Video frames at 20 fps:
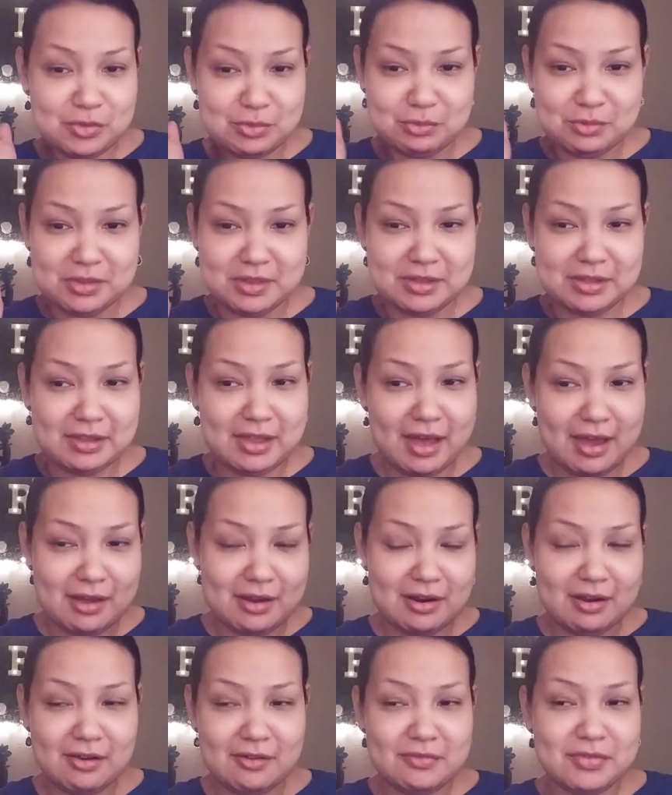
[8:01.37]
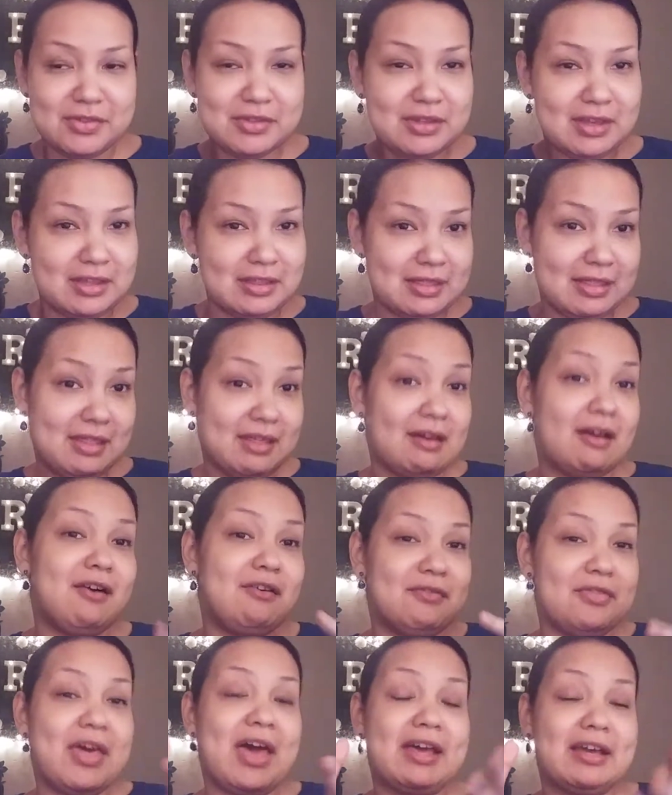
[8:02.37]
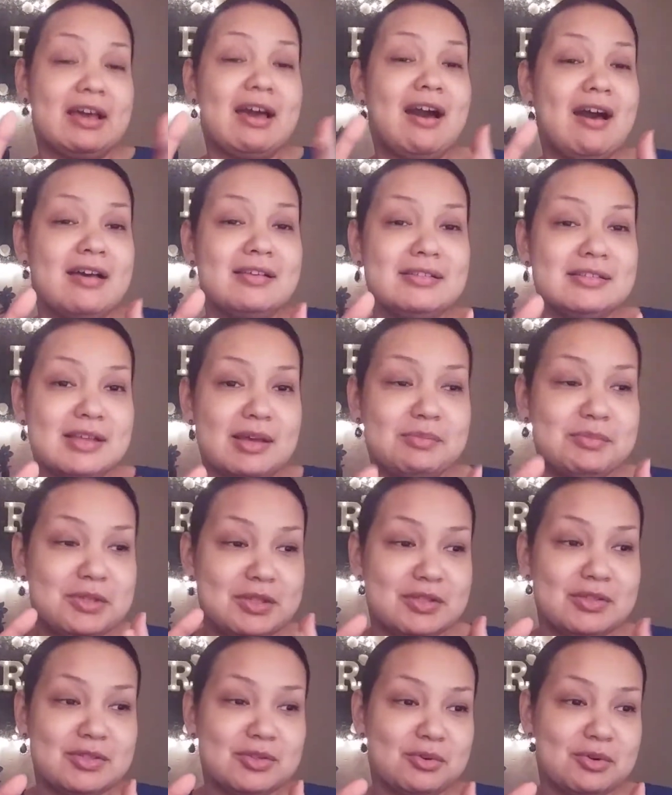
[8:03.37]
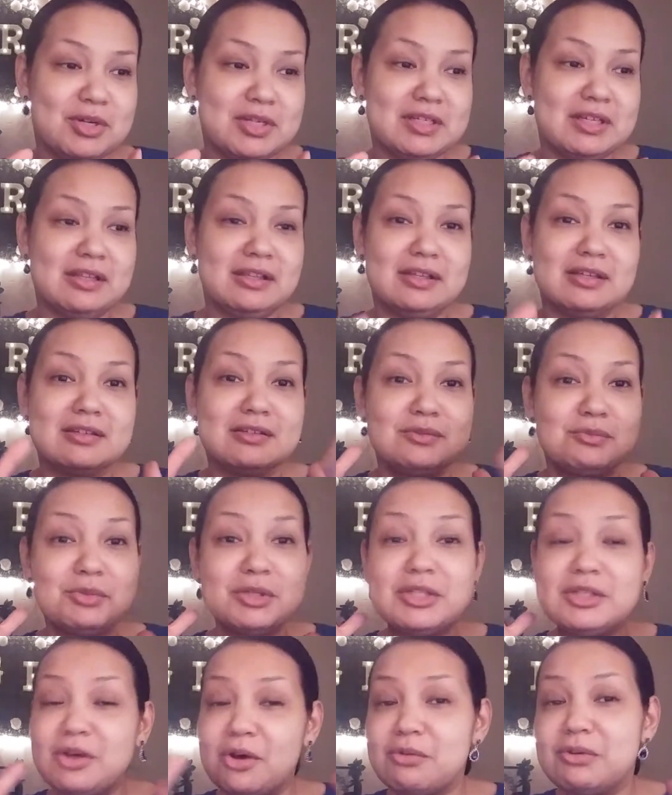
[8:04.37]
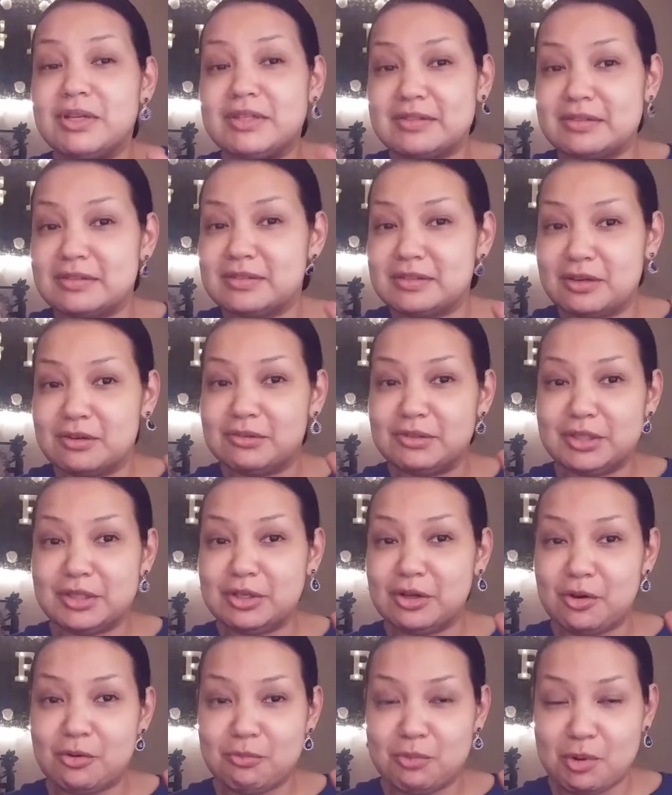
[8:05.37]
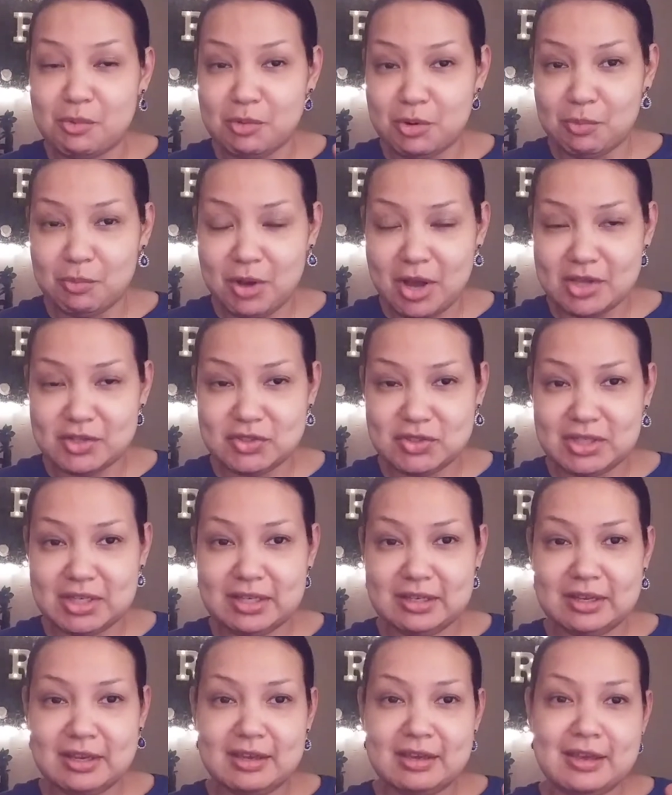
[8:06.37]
with a lot of that concept in the storytelling, because we don't necessarily know what we're watching.